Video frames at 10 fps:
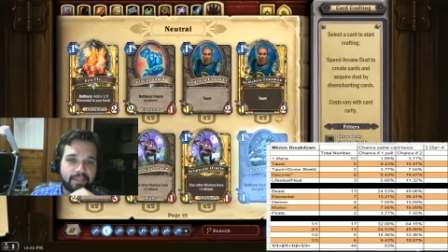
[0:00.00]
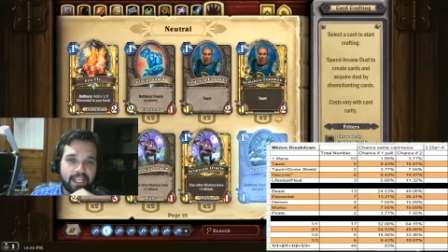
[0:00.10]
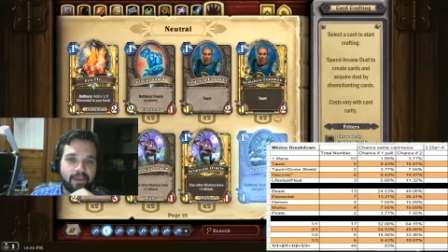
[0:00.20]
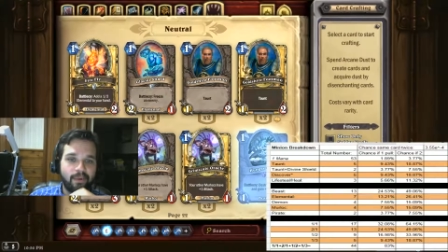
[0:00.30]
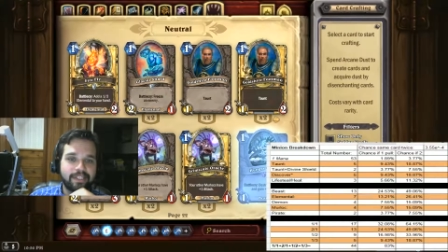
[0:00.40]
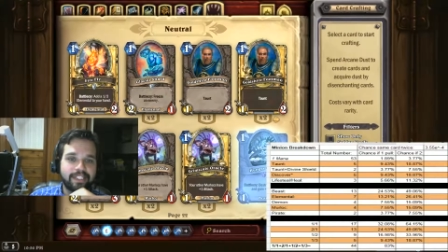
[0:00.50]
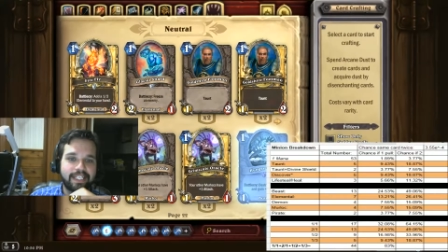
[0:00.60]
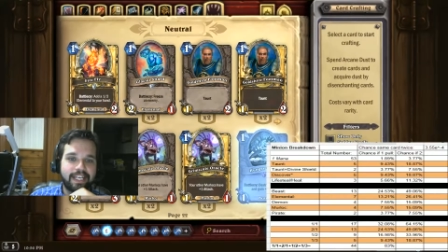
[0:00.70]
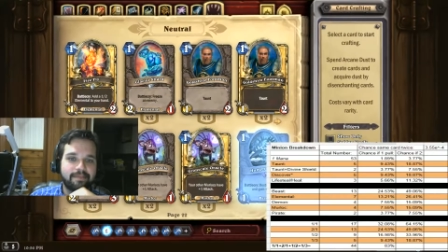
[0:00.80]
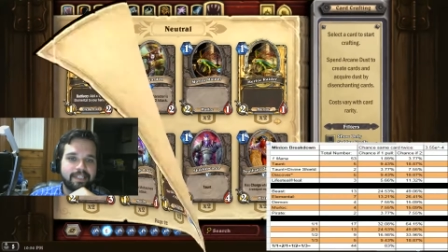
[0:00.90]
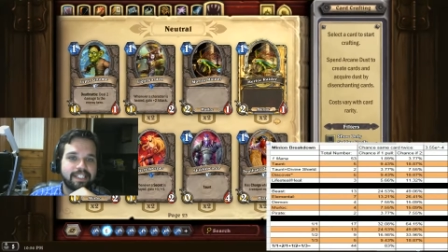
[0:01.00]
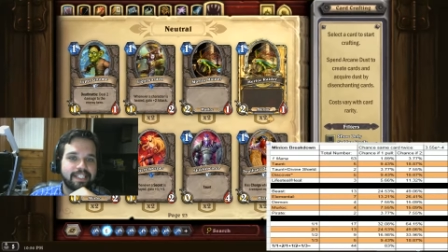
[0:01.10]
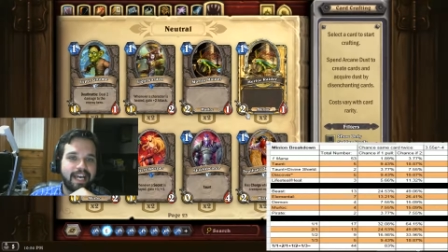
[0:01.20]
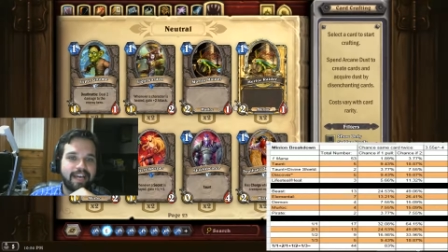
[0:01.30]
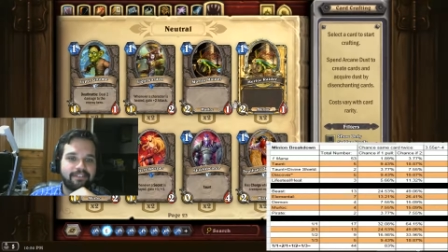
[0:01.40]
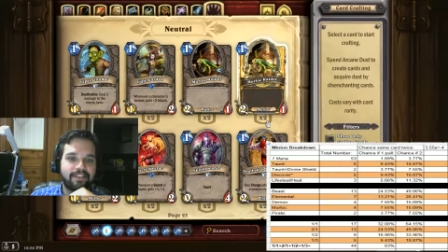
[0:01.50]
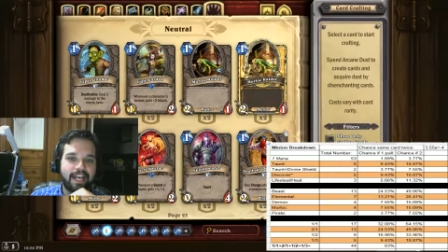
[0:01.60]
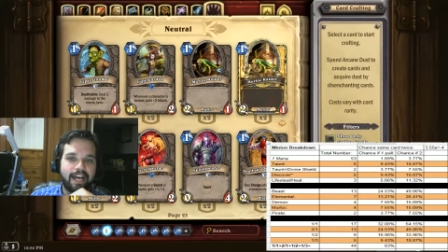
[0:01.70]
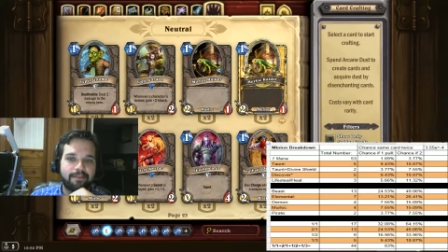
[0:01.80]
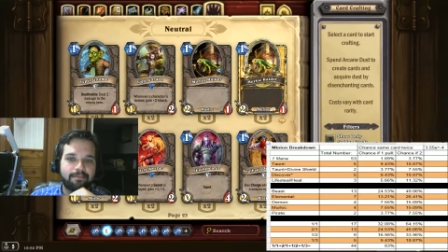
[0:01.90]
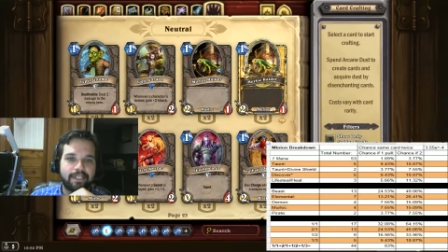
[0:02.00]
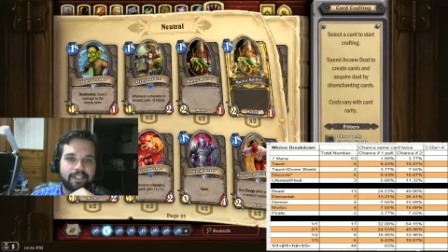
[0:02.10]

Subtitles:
what's the name of this guy? I forgot him, but he's